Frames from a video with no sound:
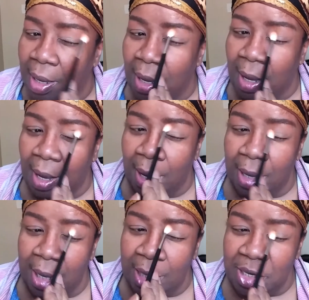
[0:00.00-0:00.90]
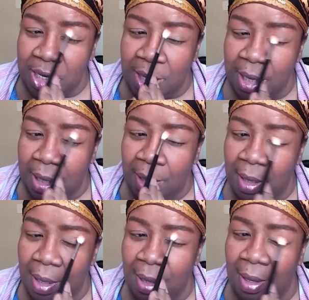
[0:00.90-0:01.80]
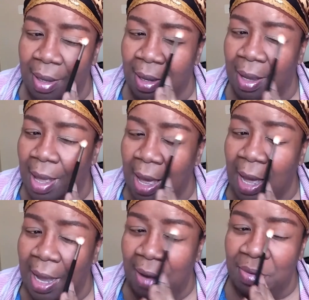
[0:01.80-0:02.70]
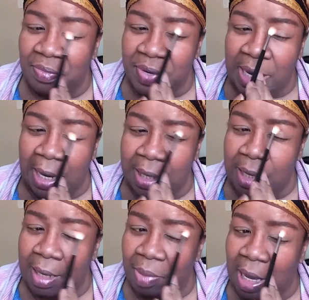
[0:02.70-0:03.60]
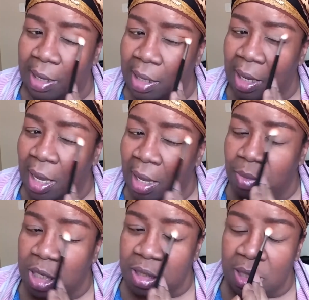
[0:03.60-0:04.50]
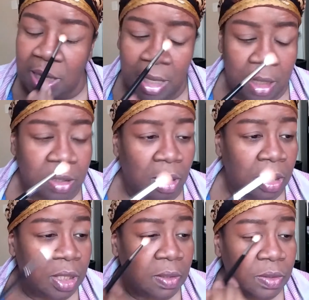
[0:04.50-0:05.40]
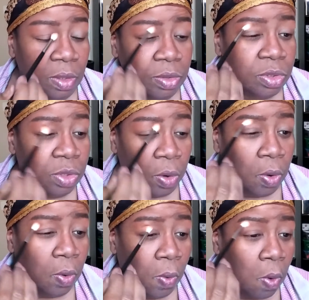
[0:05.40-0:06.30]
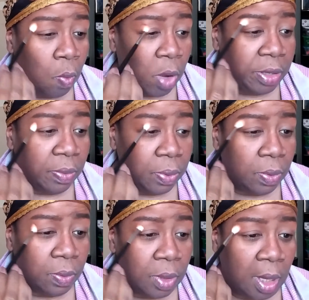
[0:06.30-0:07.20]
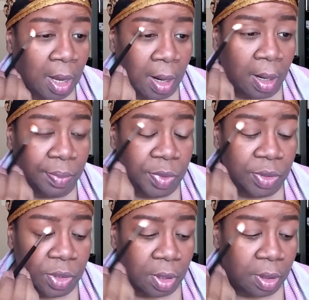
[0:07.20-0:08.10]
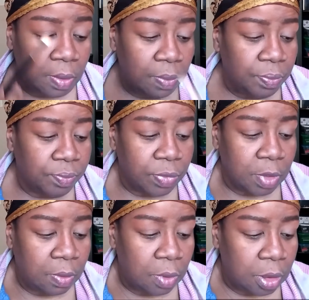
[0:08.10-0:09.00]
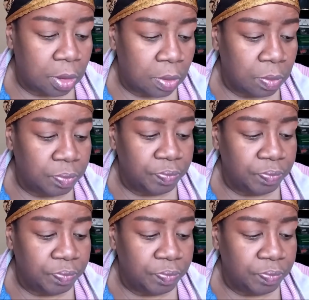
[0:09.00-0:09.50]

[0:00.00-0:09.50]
And Dede, I haven't forgotten anybody because the ladies are just so wonderful. I love this shade. I really do.